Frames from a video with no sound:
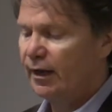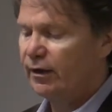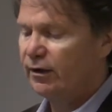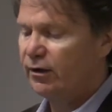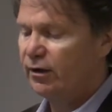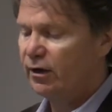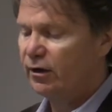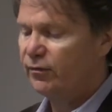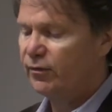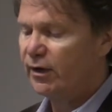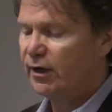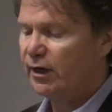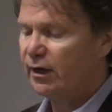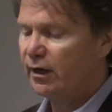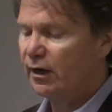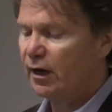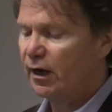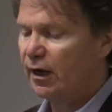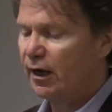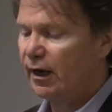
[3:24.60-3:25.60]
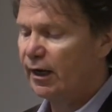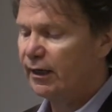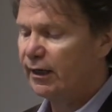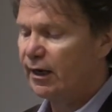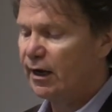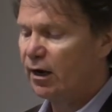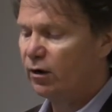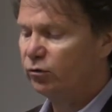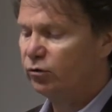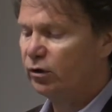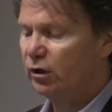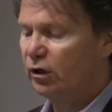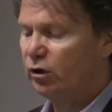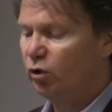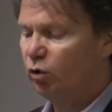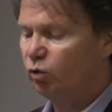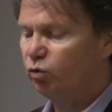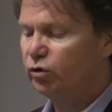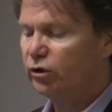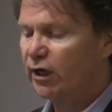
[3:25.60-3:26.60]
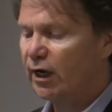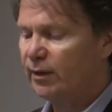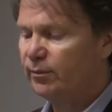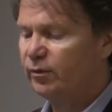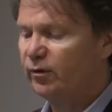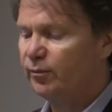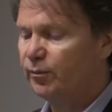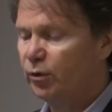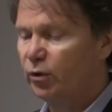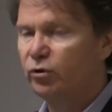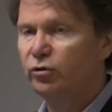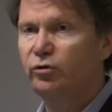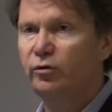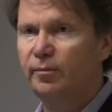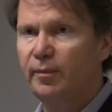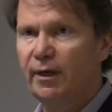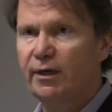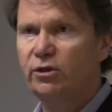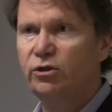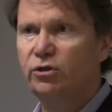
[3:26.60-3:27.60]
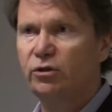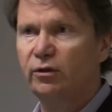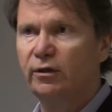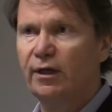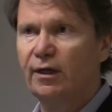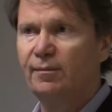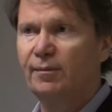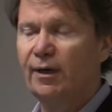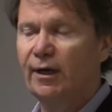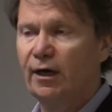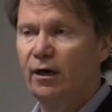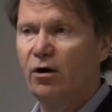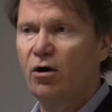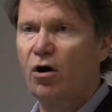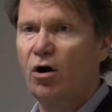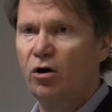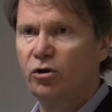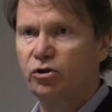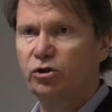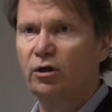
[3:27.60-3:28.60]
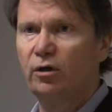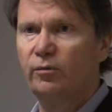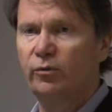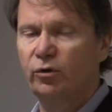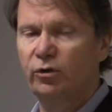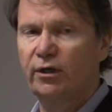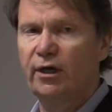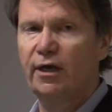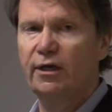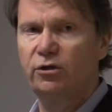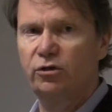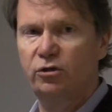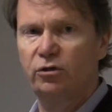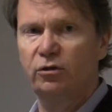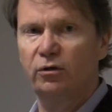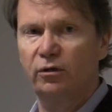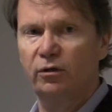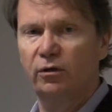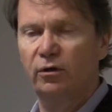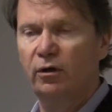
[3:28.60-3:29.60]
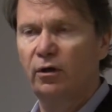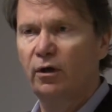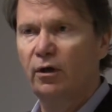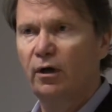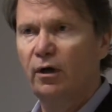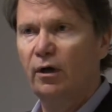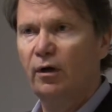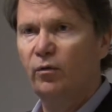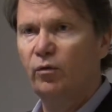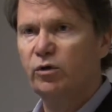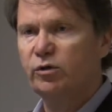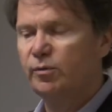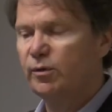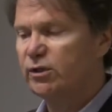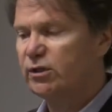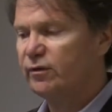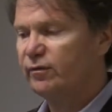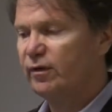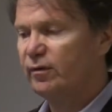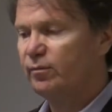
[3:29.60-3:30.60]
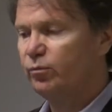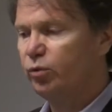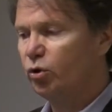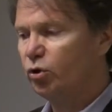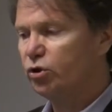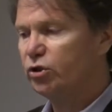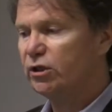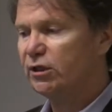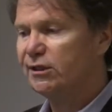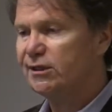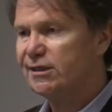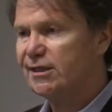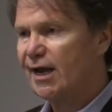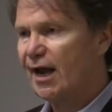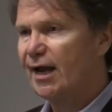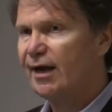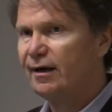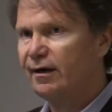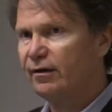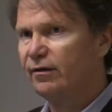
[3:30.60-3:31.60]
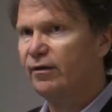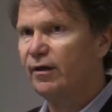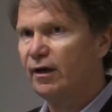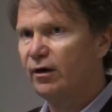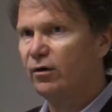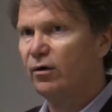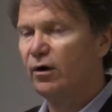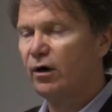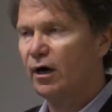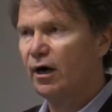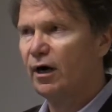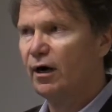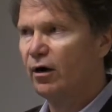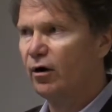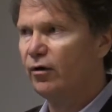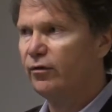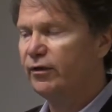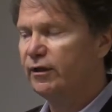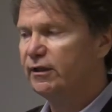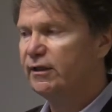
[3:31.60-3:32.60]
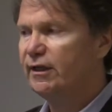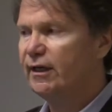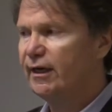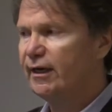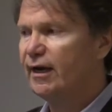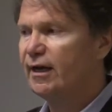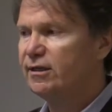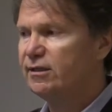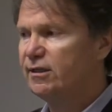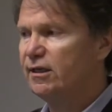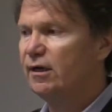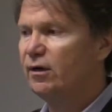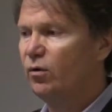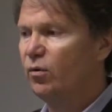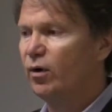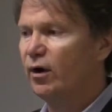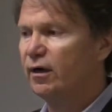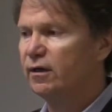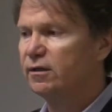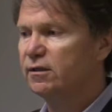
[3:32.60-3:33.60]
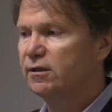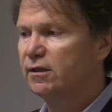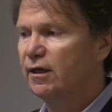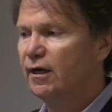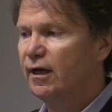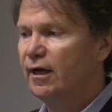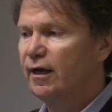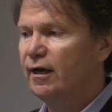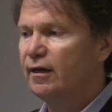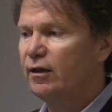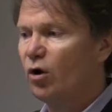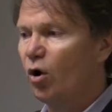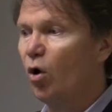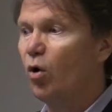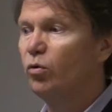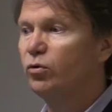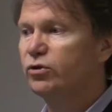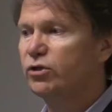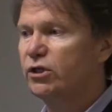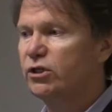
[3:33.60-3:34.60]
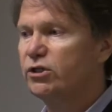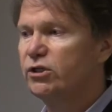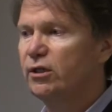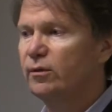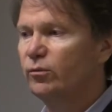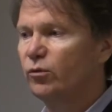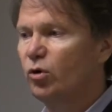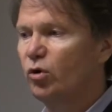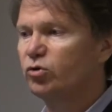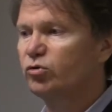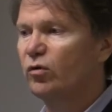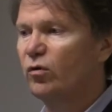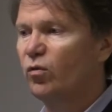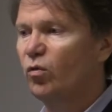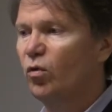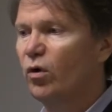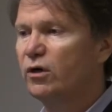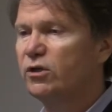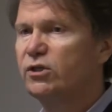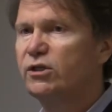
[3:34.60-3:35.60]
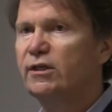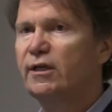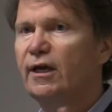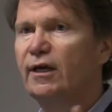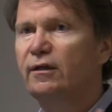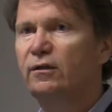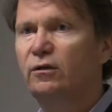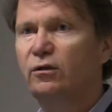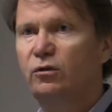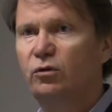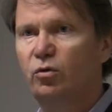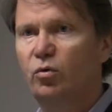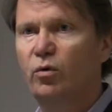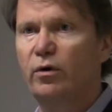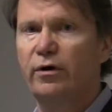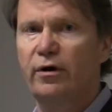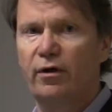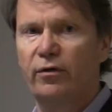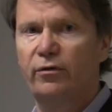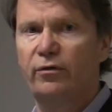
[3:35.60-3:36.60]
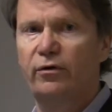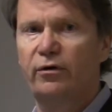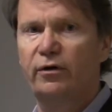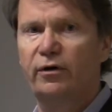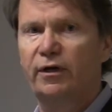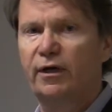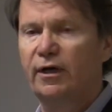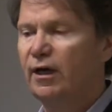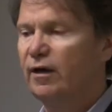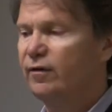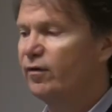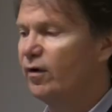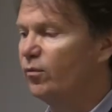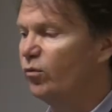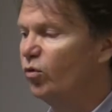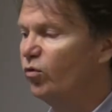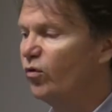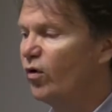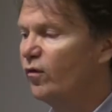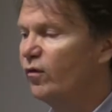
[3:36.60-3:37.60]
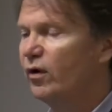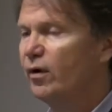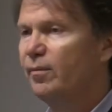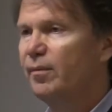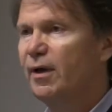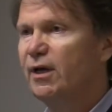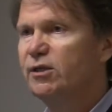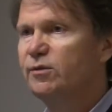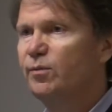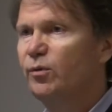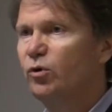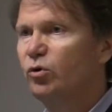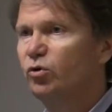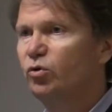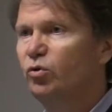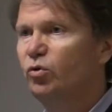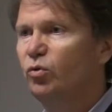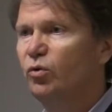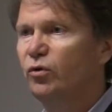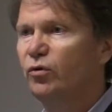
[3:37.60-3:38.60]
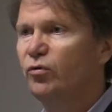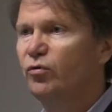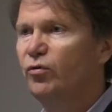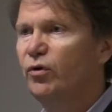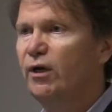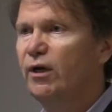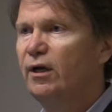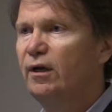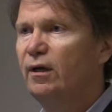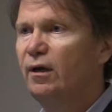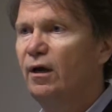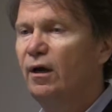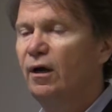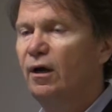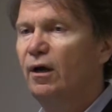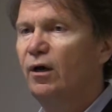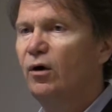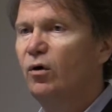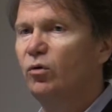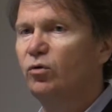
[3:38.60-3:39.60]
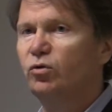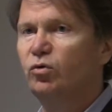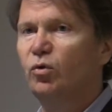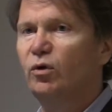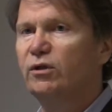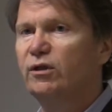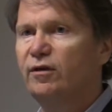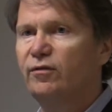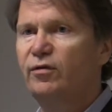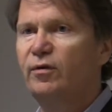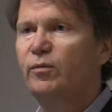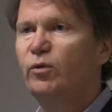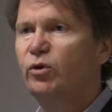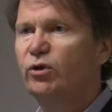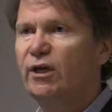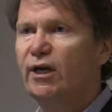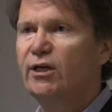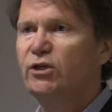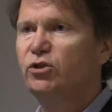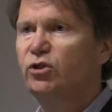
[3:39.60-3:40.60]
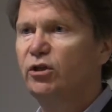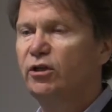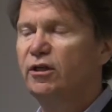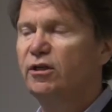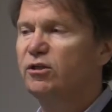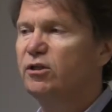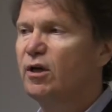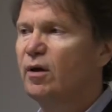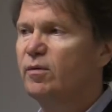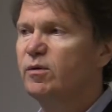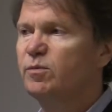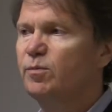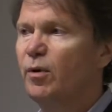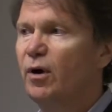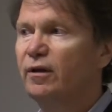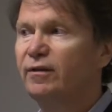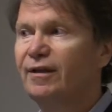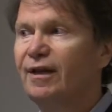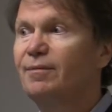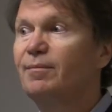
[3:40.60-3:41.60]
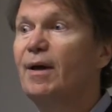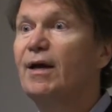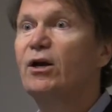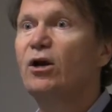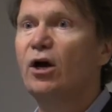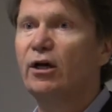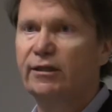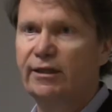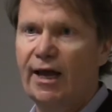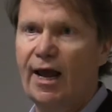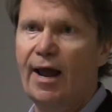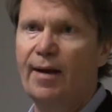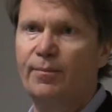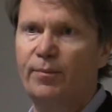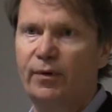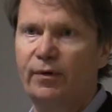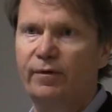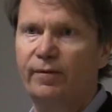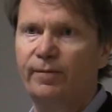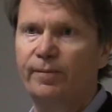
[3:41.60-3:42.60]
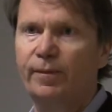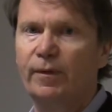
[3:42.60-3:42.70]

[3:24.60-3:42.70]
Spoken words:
Here we encounter a new type of perturbation, namely a causal mutation, which means if we push exactly there on the DNA sequence, the whole system goes from one state to another. If I move over a base pair or 2 or 3, or do a different mutation in the same spot, that may not happen.